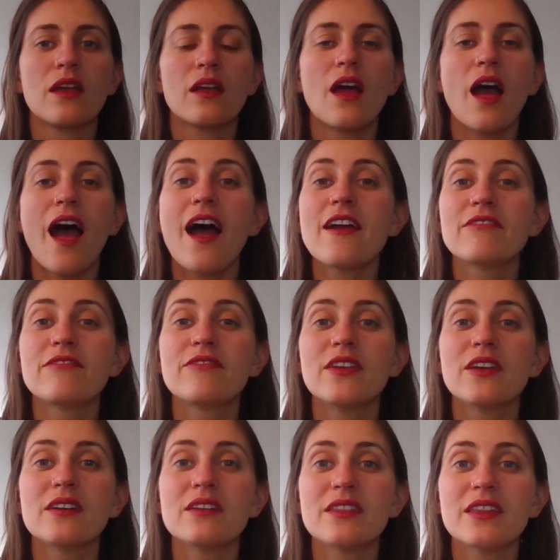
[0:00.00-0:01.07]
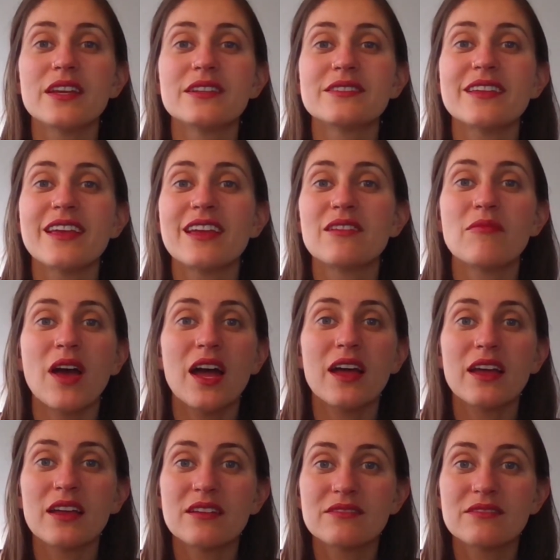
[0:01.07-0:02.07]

I feel this in my,